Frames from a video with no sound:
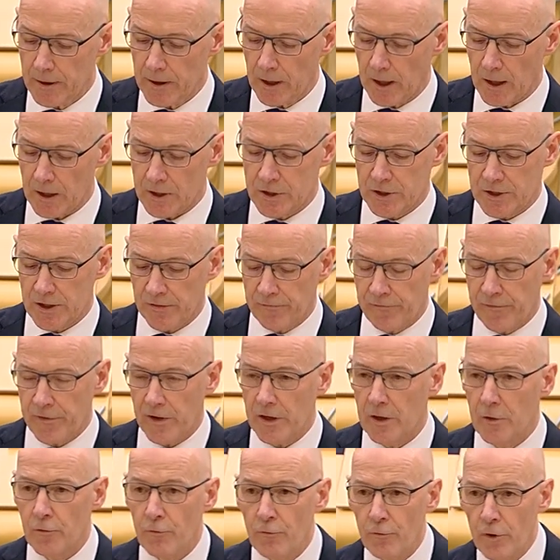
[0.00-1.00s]
are
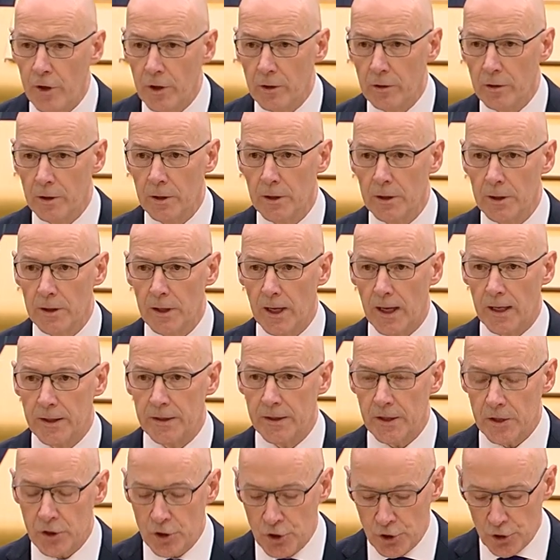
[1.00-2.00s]
suffering real
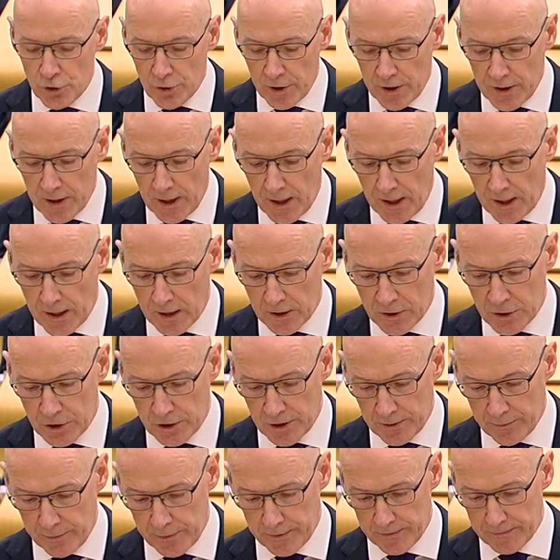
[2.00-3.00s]
and enduring
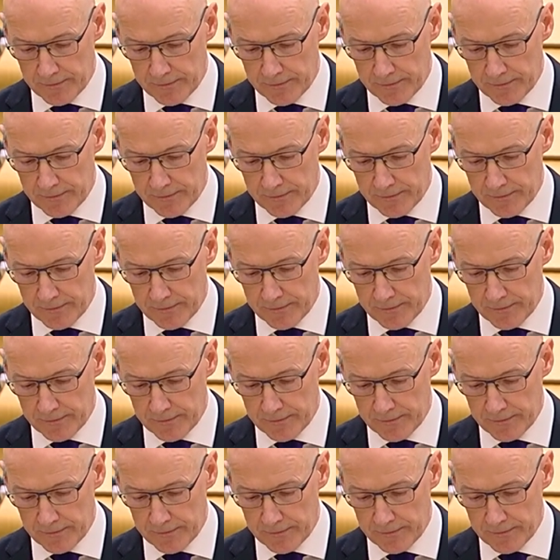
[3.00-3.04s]
hardship.